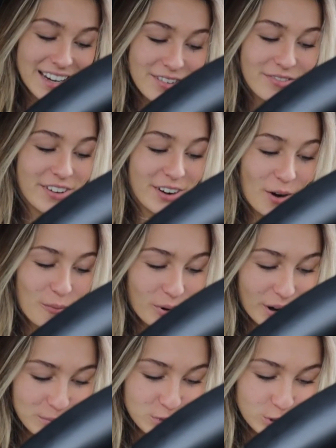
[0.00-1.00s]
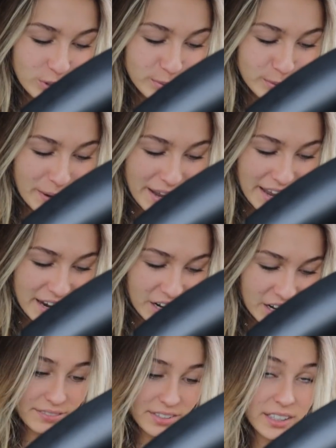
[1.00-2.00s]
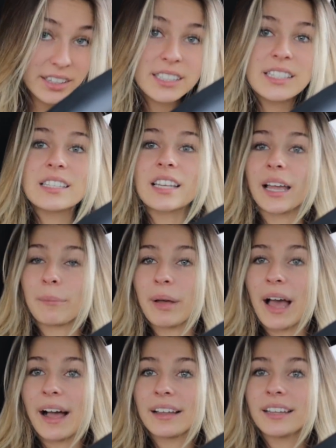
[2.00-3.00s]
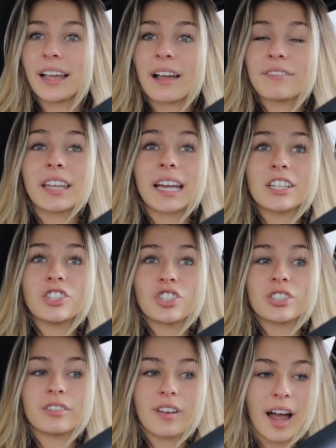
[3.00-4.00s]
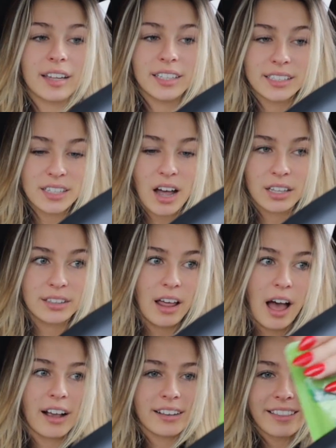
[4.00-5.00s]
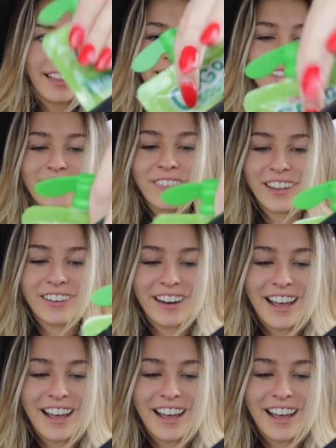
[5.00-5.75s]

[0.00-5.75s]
need to figure out what I'm doing with my hair. I feel like this is like bad. Like I feel like I should have had this on lock, like figured